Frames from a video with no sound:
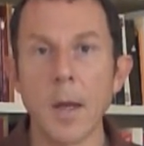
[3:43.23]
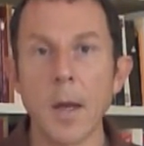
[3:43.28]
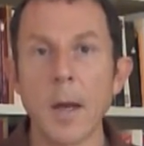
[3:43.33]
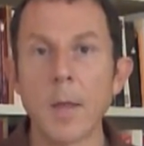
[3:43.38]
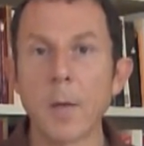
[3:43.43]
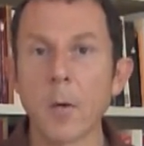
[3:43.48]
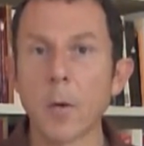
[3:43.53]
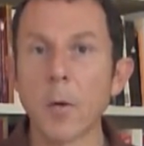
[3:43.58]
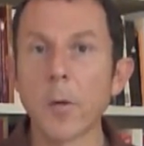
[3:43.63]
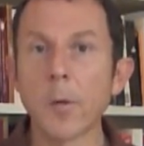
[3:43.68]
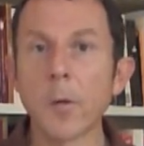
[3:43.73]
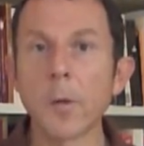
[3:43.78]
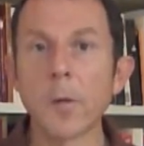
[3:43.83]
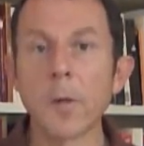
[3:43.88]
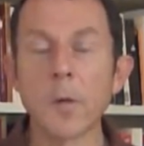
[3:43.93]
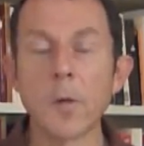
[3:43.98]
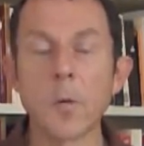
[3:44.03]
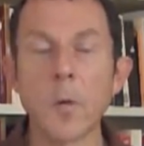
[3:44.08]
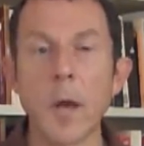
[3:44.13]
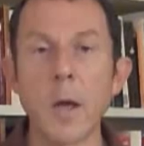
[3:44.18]
And there are also
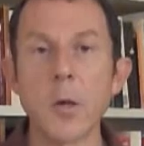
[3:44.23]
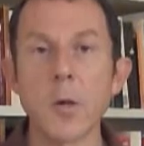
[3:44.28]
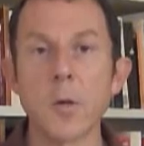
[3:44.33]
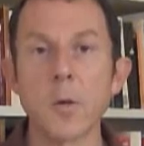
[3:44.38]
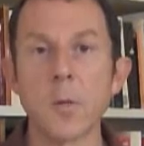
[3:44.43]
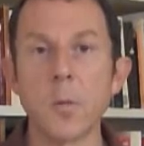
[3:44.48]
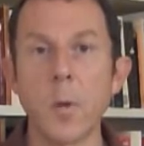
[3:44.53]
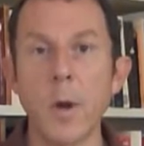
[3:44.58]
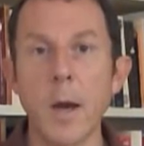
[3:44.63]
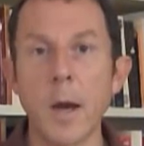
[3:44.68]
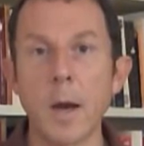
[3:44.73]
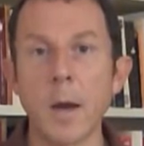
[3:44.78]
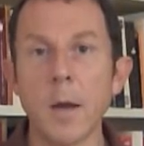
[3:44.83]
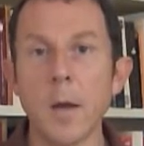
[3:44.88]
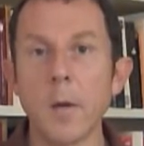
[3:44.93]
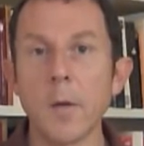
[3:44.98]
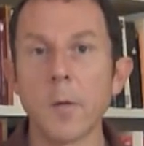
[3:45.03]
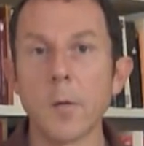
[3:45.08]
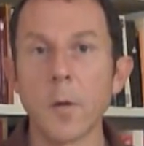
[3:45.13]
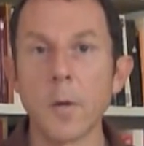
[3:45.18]
situations where
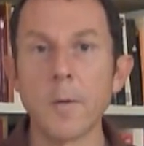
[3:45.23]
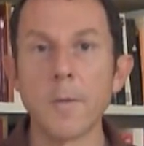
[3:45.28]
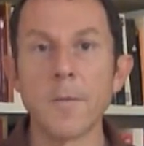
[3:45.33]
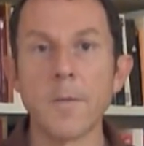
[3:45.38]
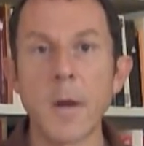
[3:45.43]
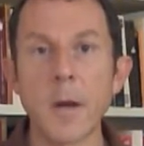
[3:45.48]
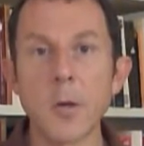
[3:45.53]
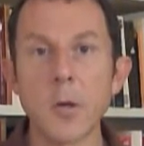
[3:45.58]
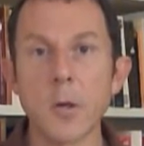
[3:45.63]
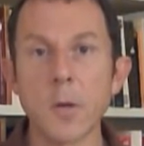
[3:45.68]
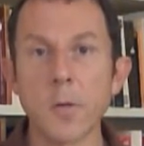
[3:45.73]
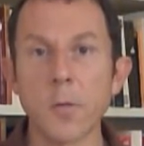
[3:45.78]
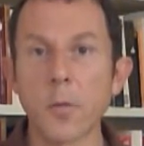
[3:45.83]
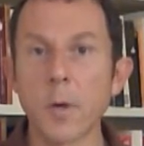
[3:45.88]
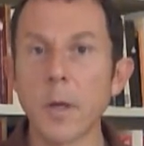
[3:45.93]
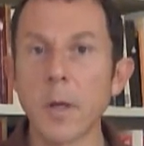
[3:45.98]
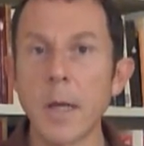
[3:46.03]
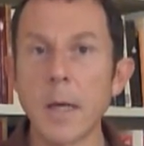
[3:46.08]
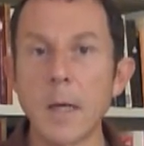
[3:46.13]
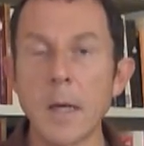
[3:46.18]
certain functions
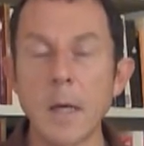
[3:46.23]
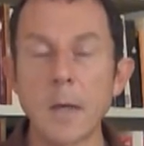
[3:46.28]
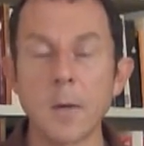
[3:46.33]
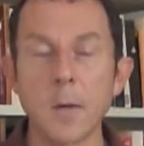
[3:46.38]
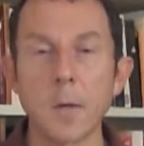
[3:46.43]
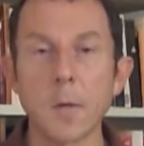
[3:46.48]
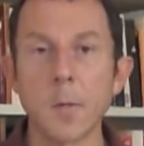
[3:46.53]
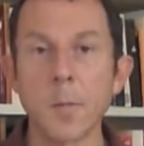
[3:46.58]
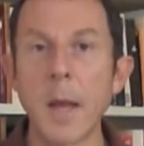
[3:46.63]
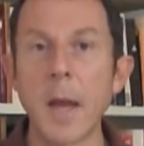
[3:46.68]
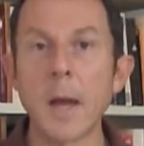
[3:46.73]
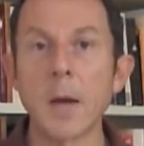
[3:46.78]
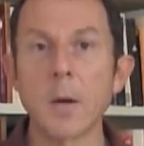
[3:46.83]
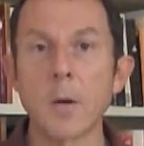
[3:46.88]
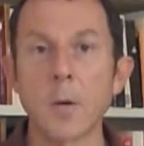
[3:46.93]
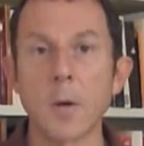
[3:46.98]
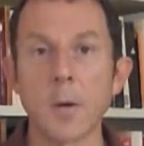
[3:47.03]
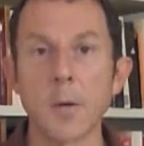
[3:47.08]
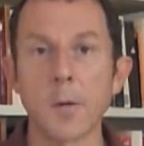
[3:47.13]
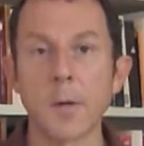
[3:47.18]
really need to span
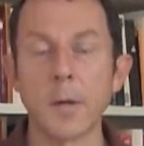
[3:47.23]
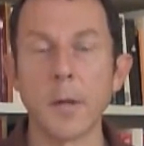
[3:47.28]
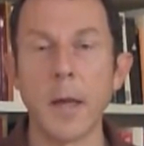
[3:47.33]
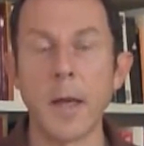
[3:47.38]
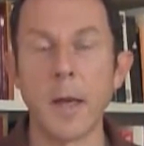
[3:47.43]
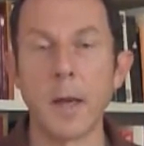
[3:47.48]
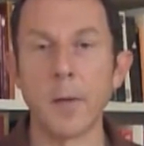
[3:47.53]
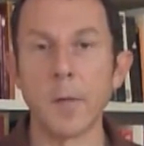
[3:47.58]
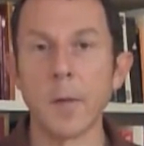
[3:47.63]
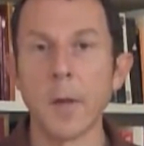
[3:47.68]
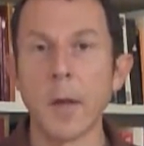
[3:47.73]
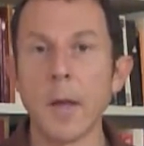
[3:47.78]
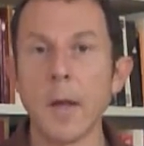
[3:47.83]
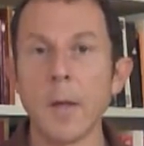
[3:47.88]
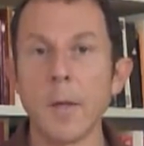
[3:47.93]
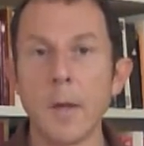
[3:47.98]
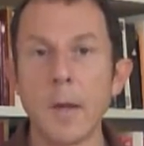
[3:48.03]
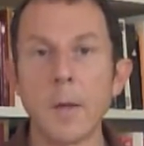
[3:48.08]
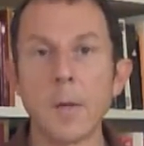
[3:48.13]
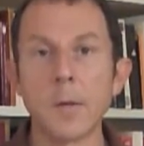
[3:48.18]
across the layers.
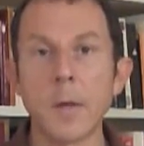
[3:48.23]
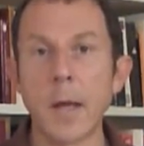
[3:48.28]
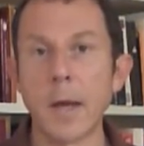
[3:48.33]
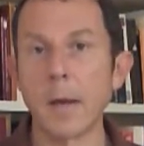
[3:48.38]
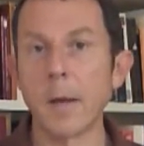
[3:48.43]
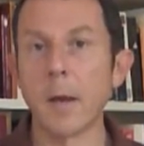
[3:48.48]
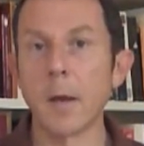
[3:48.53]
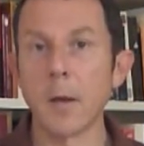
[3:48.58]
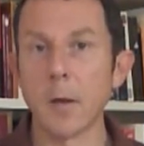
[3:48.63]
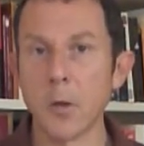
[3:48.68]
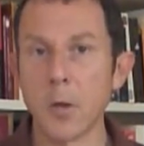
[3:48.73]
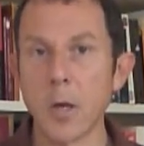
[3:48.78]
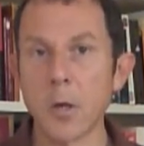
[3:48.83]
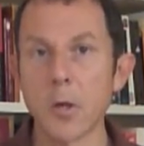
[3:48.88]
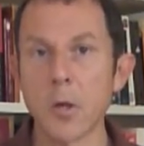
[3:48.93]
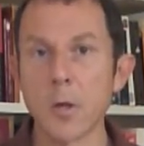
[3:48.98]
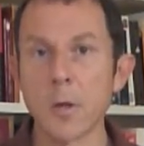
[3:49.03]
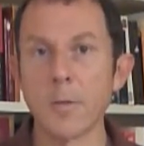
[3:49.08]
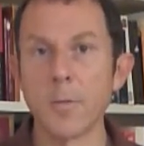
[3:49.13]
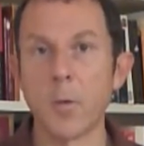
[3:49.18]
Things like
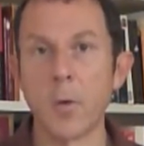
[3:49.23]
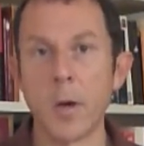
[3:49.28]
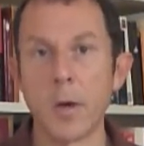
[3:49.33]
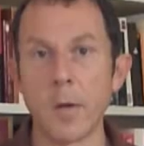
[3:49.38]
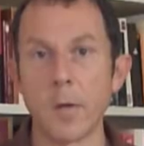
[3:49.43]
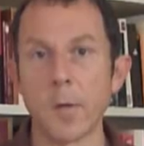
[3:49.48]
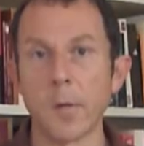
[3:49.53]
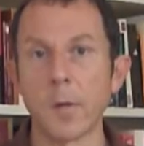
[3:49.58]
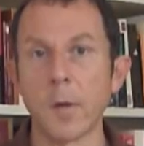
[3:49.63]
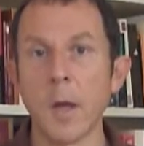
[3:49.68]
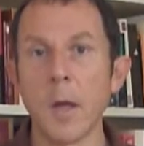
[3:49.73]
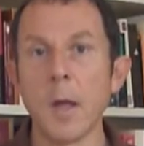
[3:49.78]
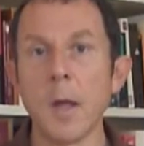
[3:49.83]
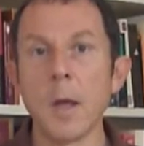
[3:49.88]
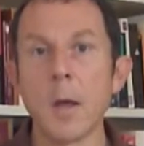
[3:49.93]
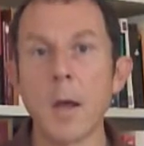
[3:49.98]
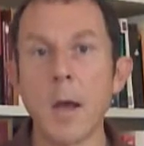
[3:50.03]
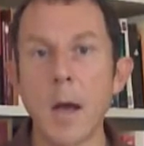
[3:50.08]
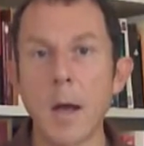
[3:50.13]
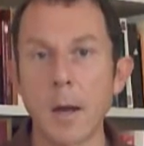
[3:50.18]
congestion avoidance
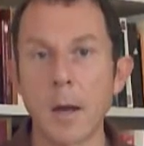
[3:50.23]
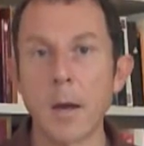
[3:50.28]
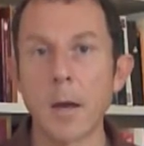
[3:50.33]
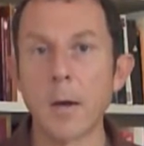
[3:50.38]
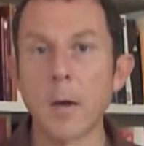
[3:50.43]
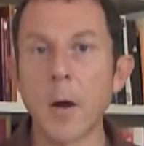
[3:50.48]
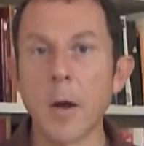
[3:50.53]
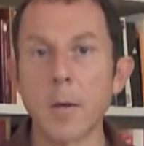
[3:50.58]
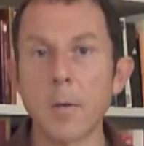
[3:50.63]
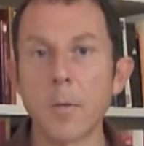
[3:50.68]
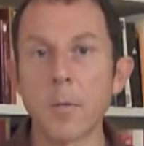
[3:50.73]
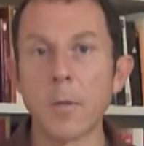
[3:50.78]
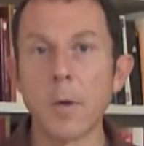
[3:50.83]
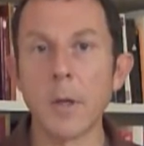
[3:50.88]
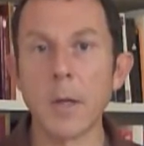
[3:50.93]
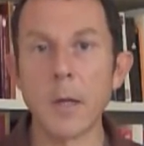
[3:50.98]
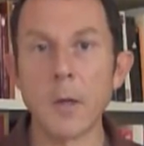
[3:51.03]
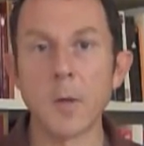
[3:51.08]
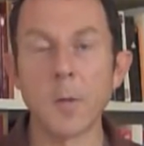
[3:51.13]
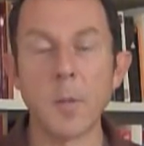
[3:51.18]
cannot
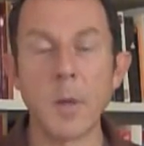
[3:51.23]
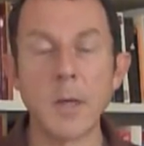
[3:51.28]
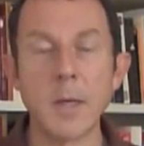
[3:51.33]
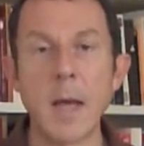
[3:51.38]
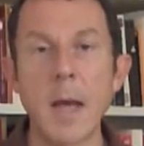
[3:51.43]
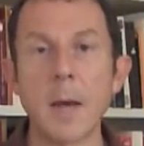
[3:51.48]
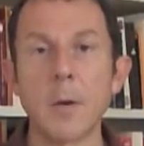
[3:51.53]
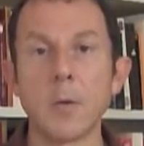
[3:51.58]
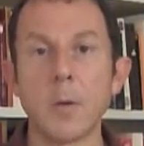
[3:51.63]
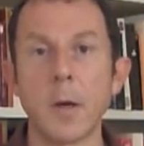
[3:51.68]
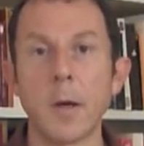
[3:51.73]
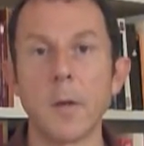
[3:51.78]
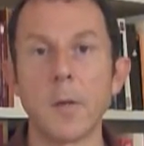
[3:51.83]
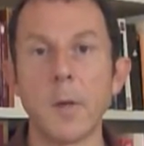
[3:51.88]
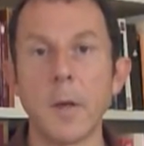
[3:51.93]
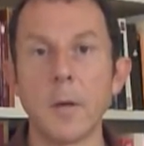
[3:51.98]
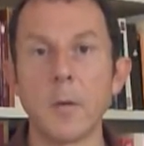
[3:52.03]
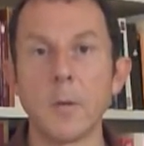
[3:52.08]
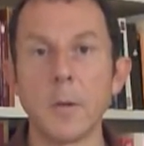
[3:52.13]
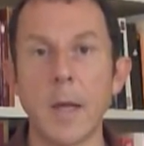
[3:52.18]
really just be tackled at a
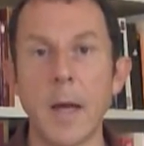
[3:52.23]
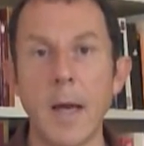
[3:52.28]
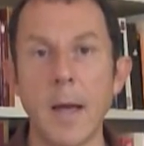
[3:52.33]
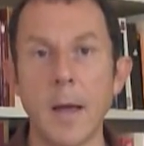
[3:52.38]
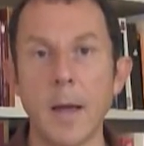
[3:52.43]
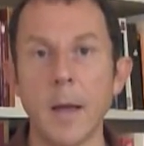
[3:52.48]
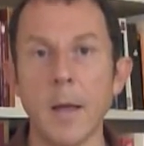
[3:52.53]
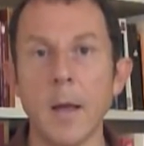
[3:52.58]
single layer.